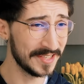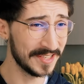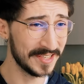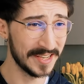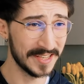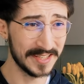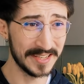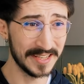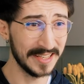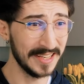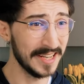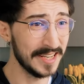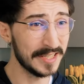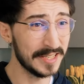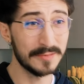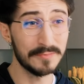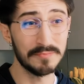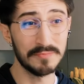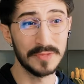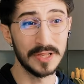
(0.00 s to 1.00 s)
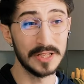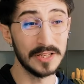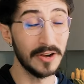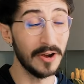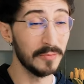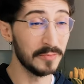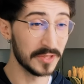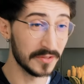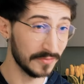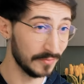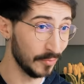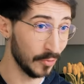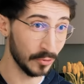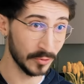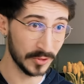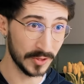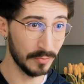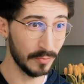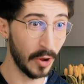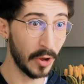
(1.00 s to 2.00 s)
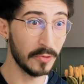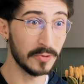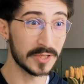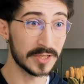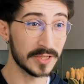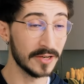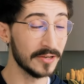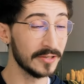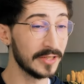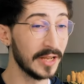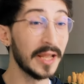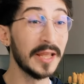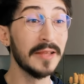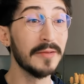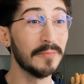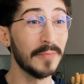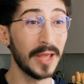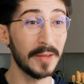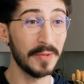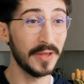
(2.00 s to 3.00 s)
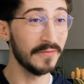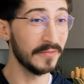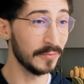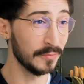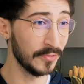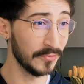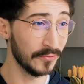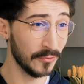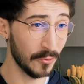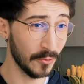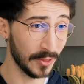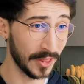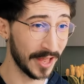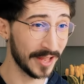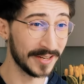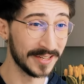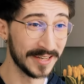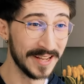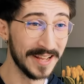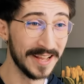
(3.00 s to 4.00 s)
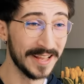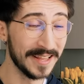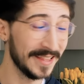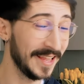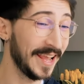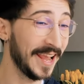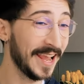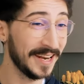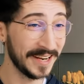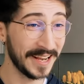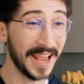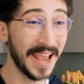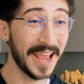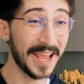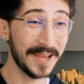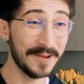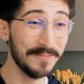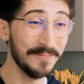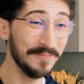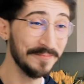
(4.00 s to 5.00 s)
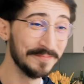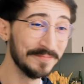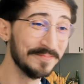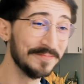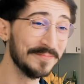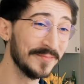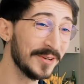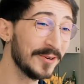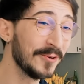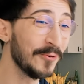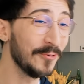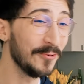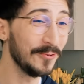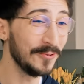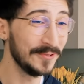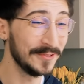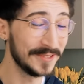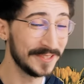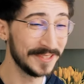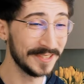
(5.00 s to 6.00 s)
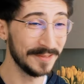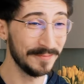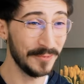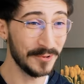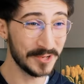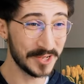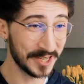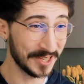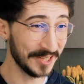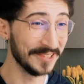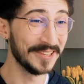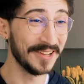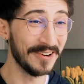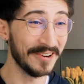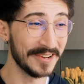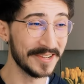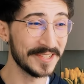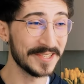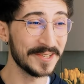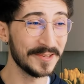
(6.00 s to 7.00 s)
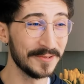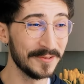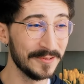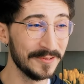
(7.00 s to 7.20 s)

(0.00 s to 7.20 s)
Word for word: since at least the times of Mozart, maybe even before that. They had a game called Musical Dice,